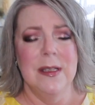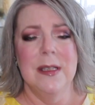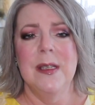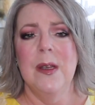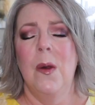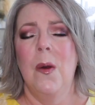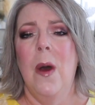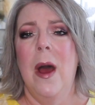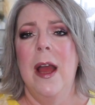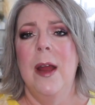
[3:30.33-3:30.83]

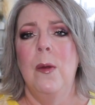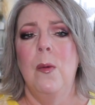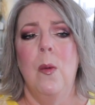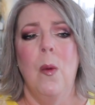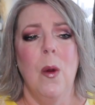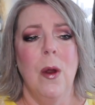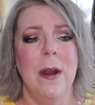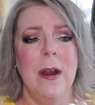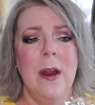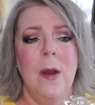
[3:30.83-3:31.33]
So I'd
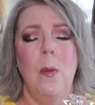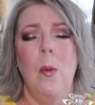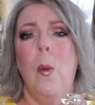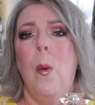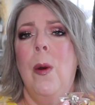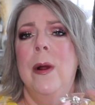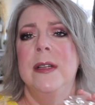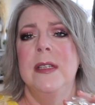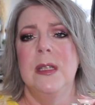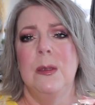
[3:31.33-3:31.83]
worn it
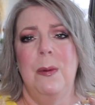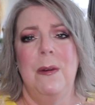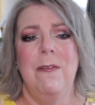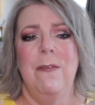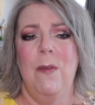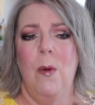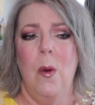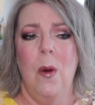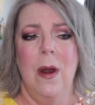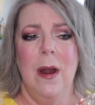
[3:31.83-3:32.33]
once
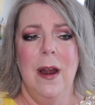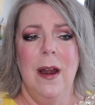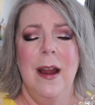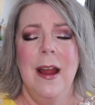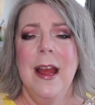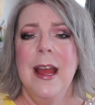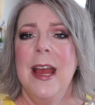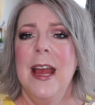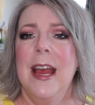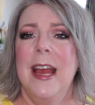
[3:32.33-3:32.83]
before
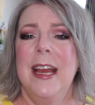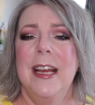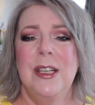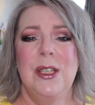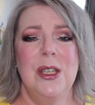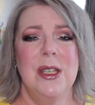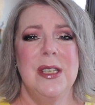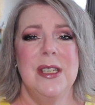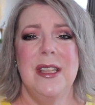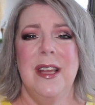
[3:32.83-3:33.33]
and
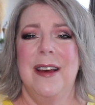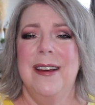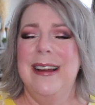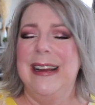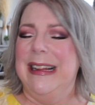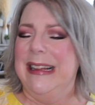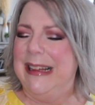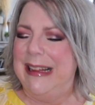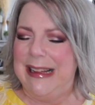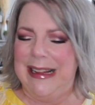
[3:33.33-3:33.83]
just
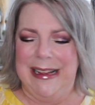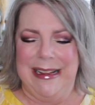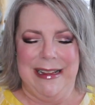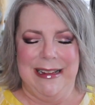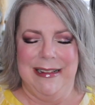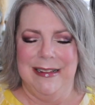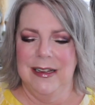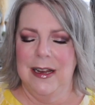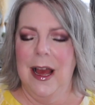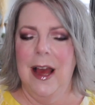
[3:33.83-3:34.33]
thought, ugh,
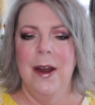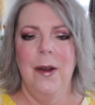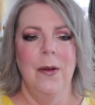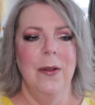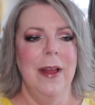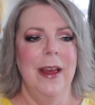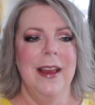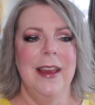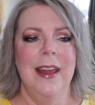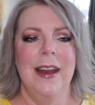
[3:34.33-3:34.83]
I
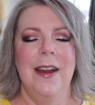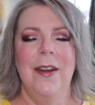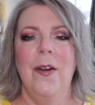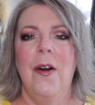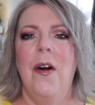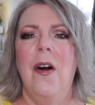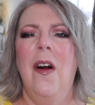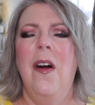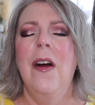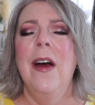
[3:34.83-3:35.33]
don't like it at
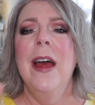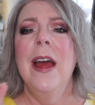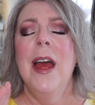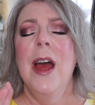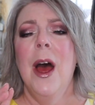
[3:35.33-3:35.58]
all.